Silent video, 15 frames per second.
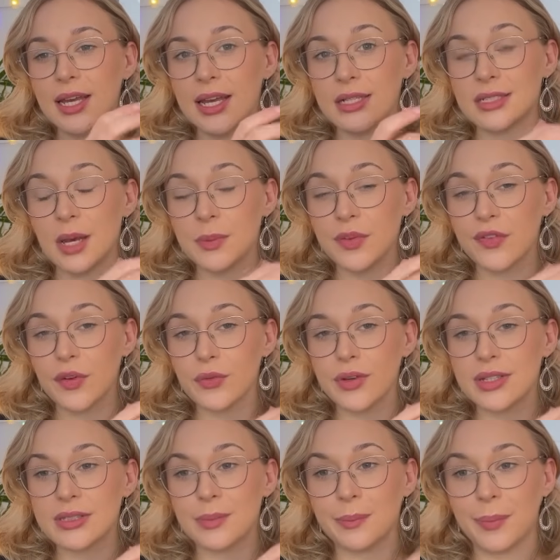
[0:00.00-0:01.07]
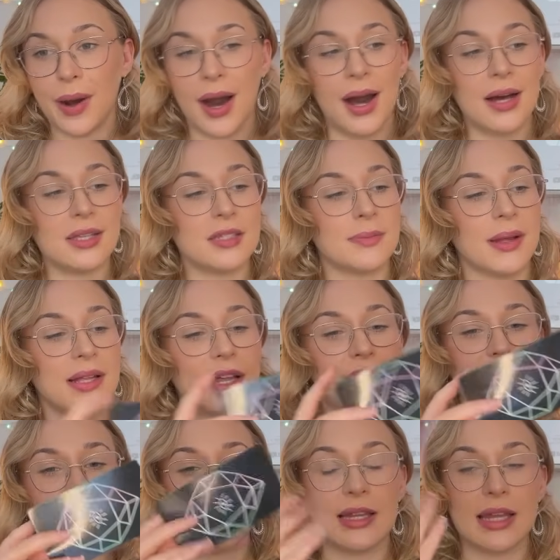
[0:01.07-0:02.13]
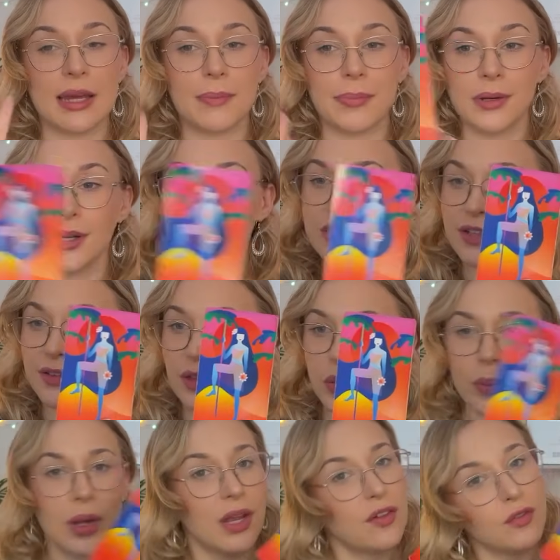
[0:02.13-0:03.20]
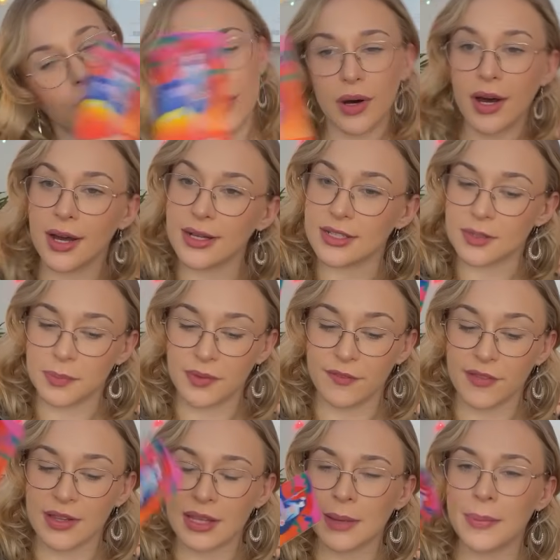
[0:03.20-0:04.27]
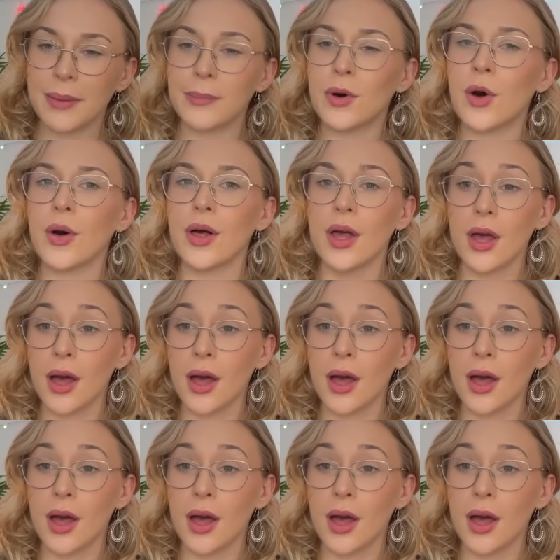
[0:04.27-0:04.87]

In terms of your recent past, my lovely Libras, you have the Queen of Wands. Been feeling a bit more